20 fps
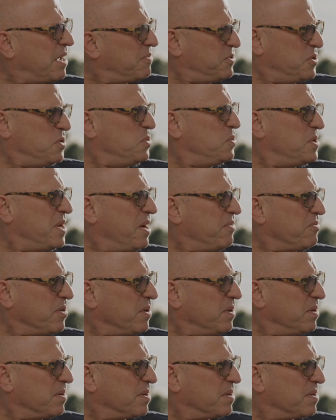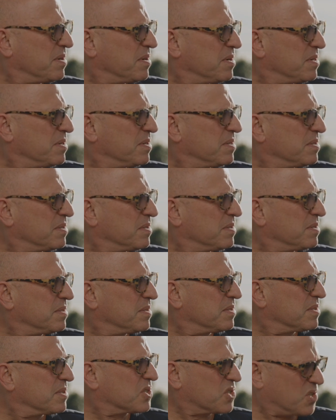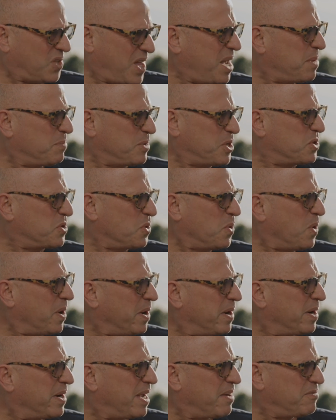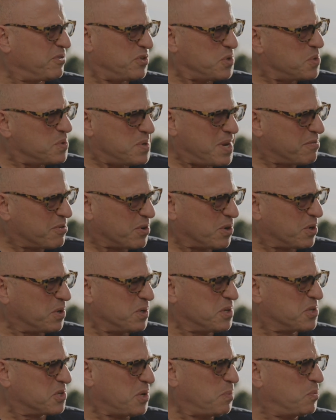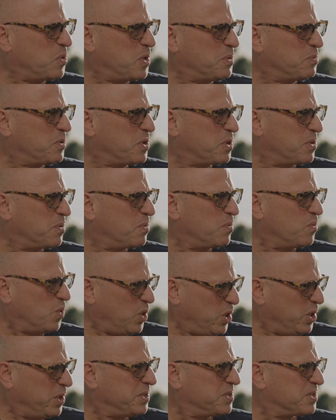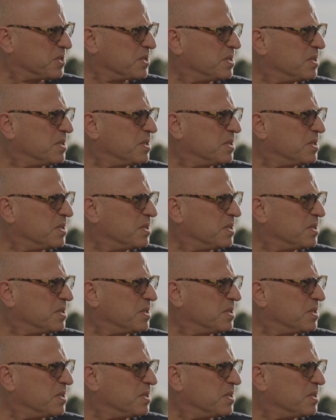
you never slammed a door? Have you never hurt someone with words?